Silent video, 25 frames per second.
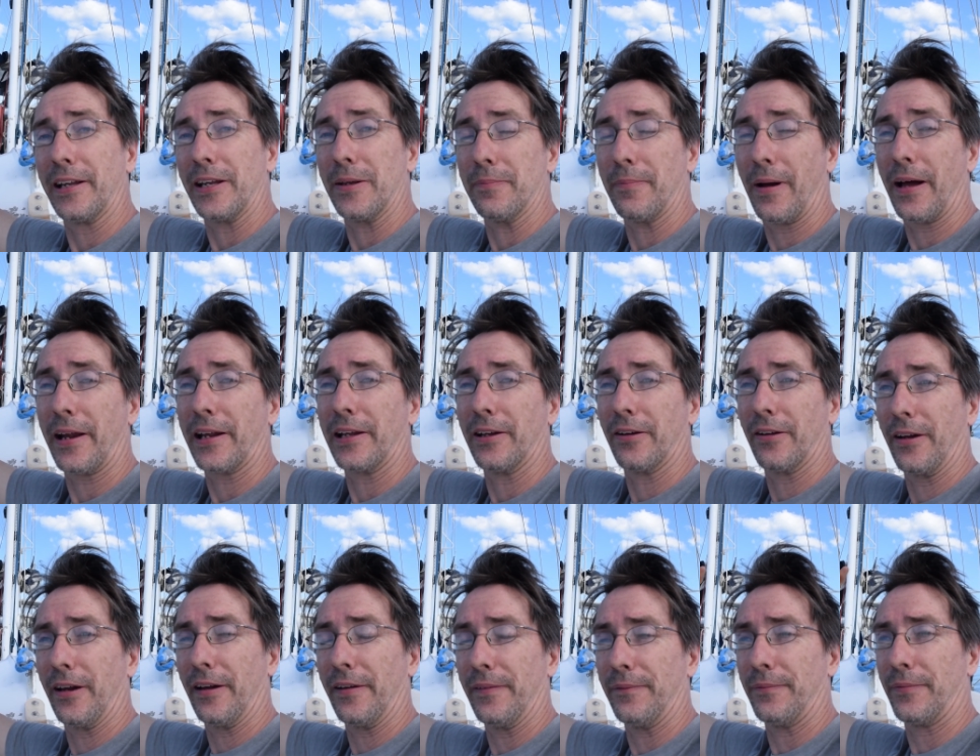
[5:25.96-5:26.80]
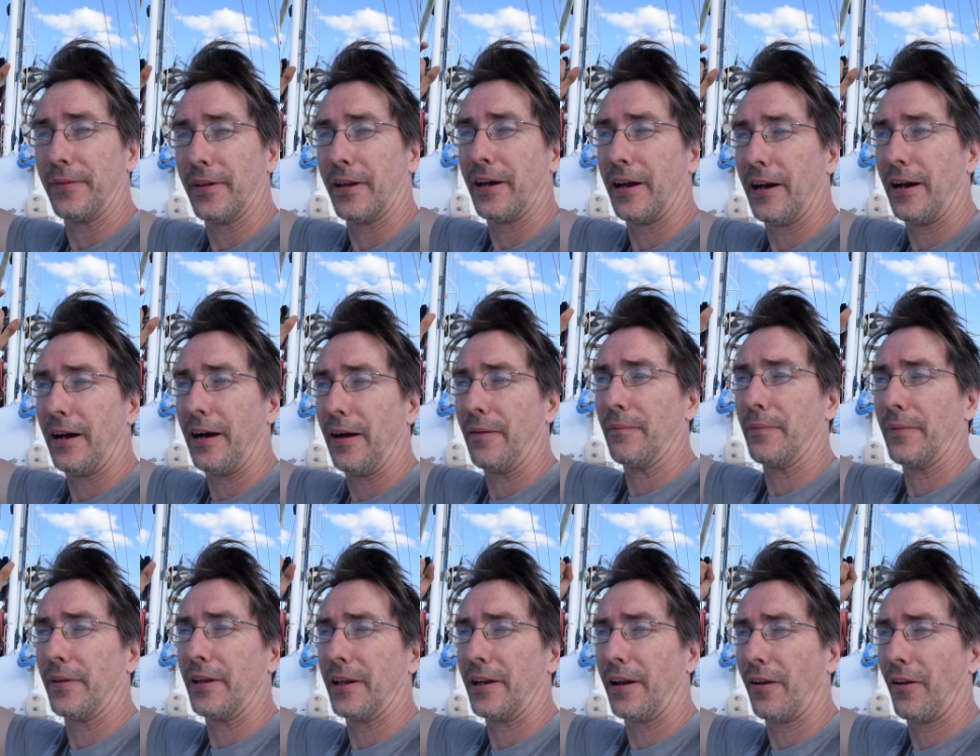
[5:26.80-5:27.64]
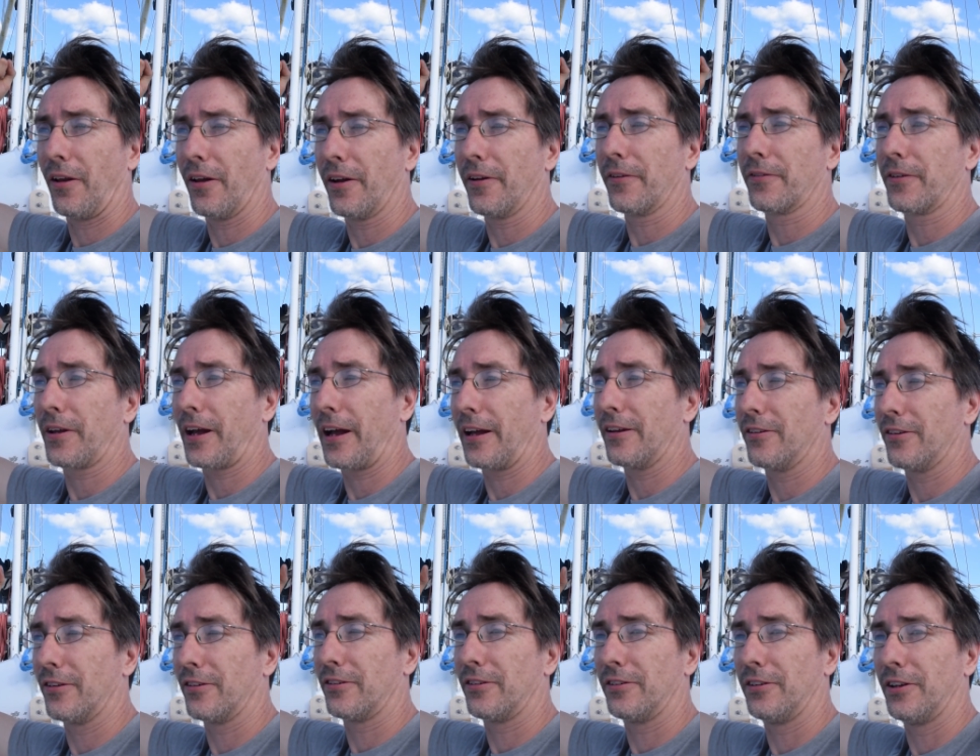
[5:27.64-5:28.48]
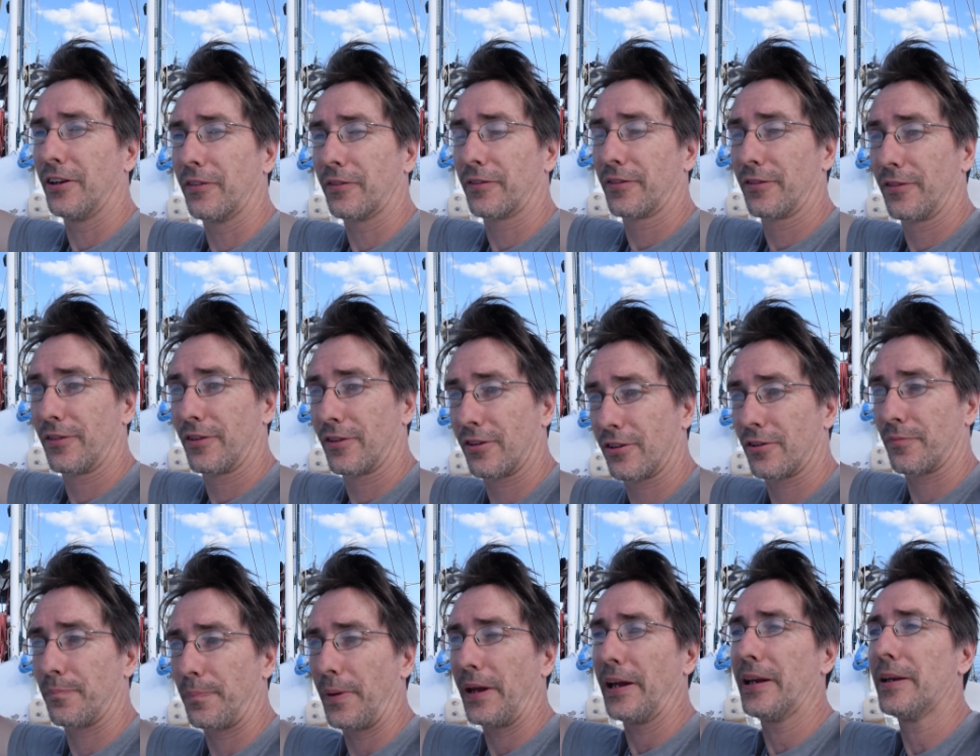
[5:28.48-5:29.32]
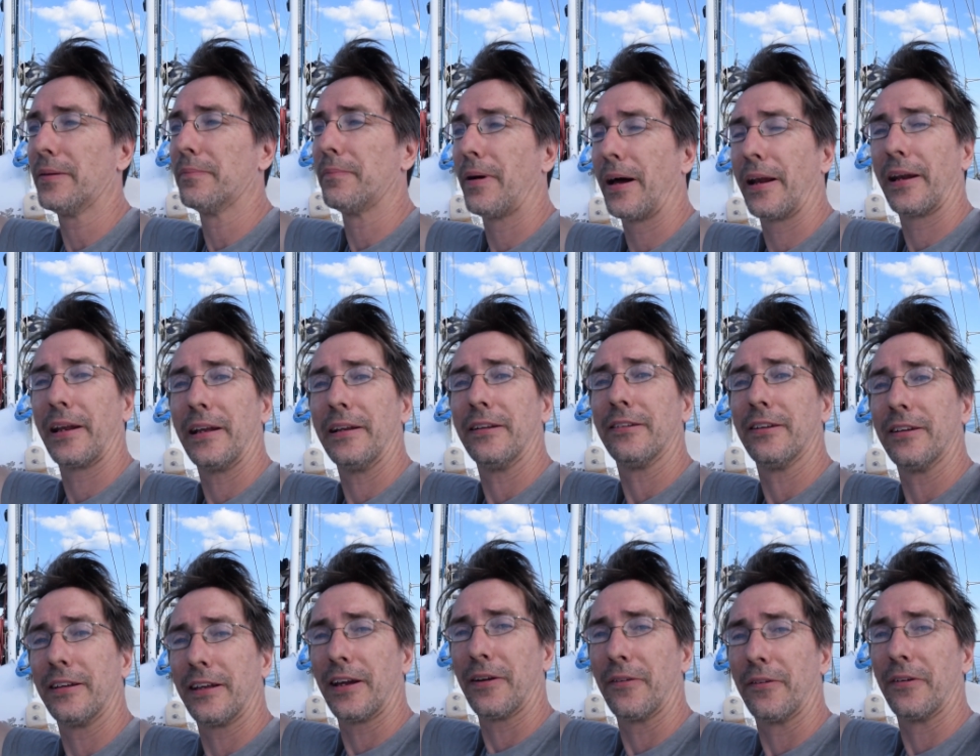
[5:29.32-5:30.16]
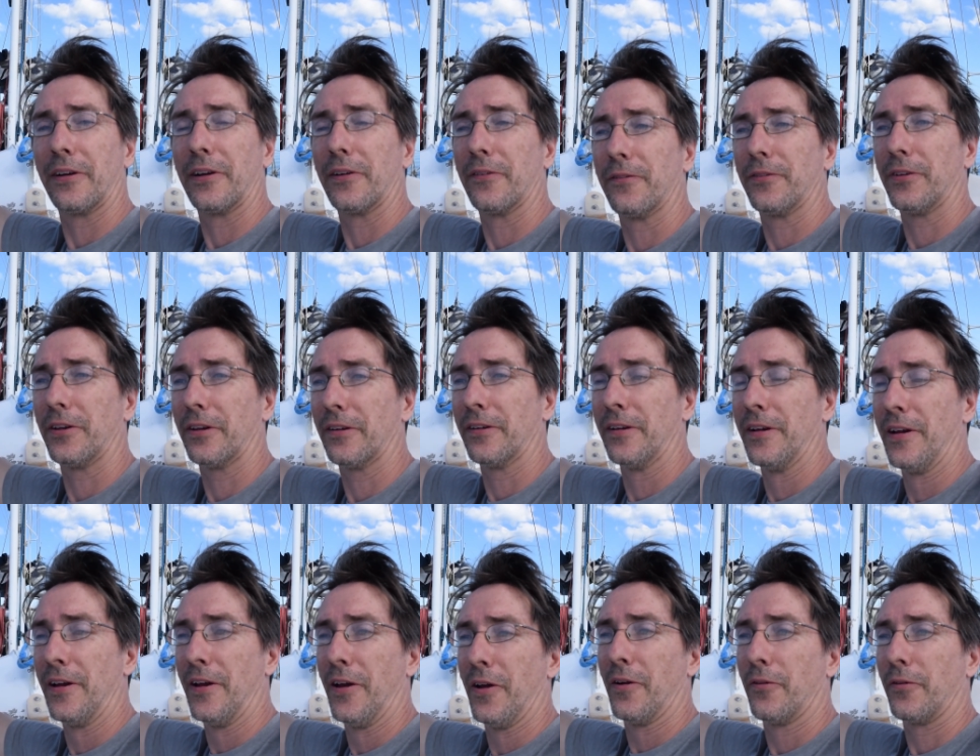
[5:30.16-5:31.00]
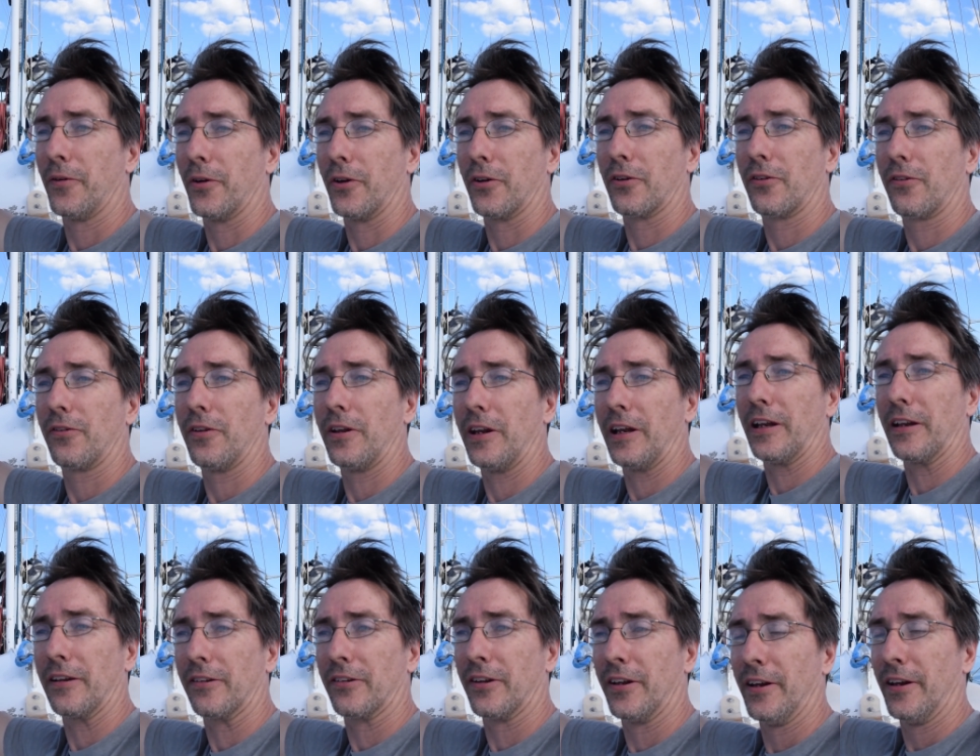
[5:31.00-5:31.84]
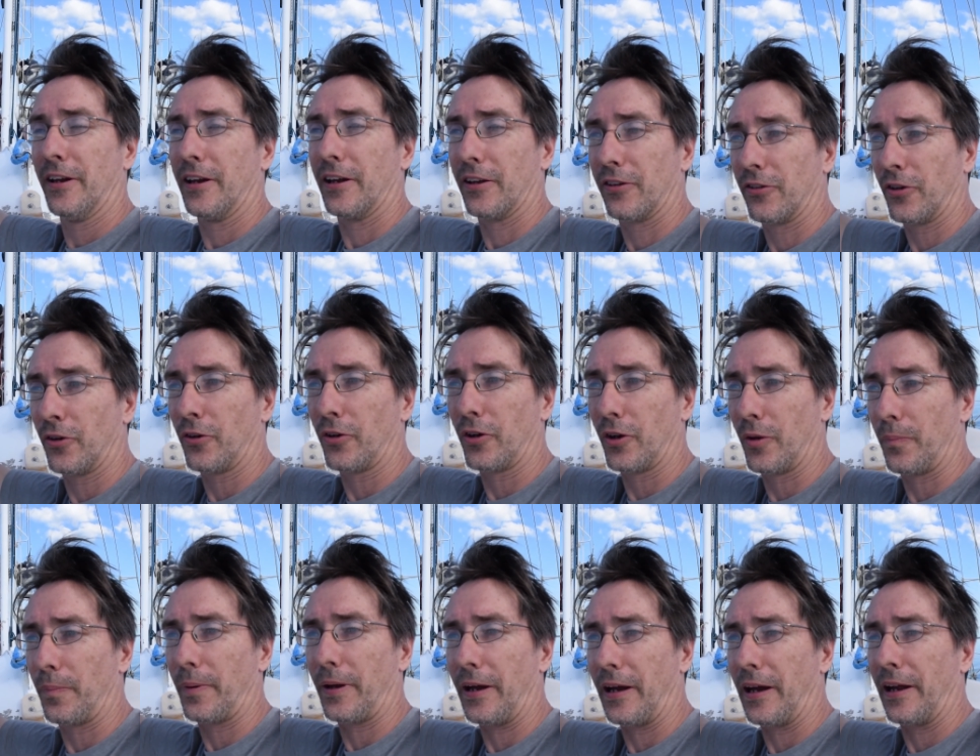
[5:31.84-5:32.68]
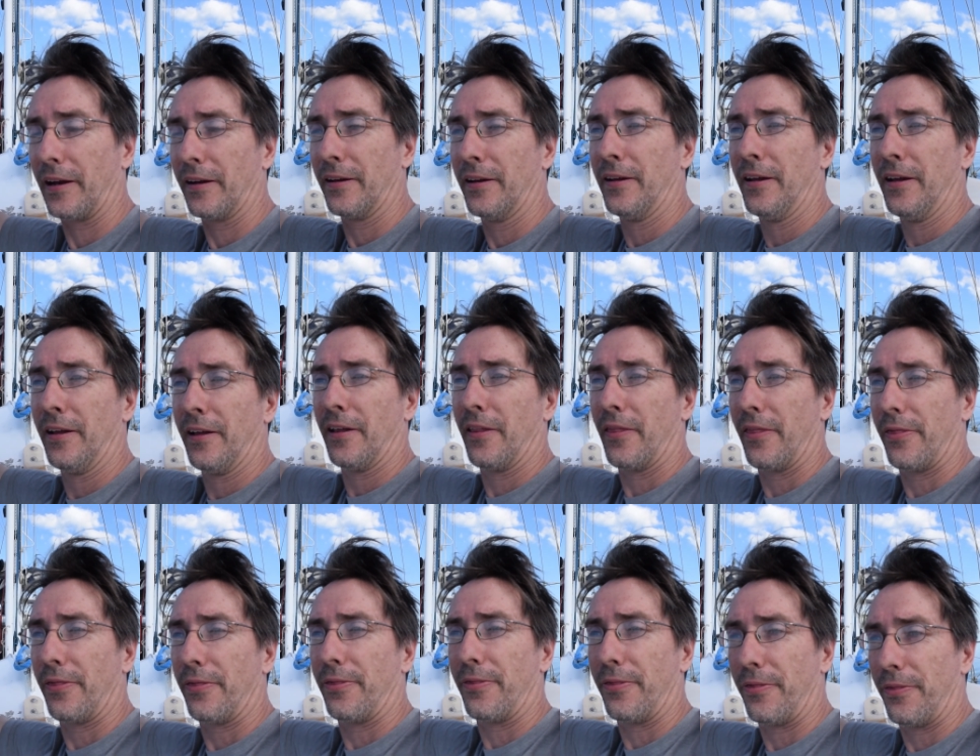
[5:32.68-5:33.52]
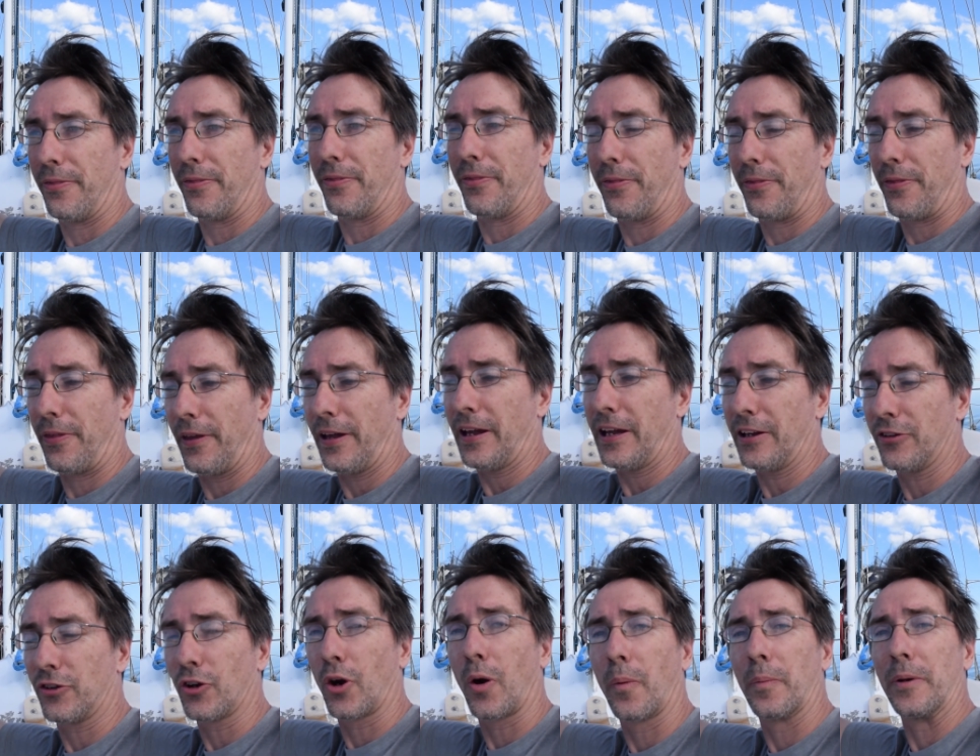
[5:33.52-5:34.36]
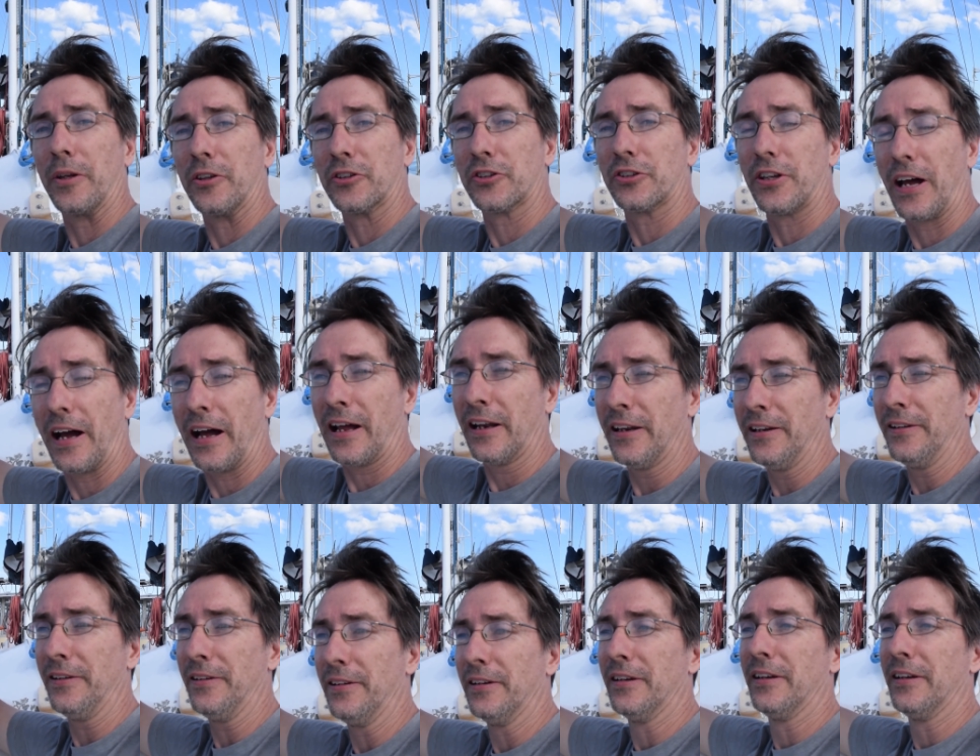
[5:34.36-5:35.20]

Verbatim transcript: any money on it. Um, in a lot of cases, you spend money to get rid of your first thinnings. It's all about their job is done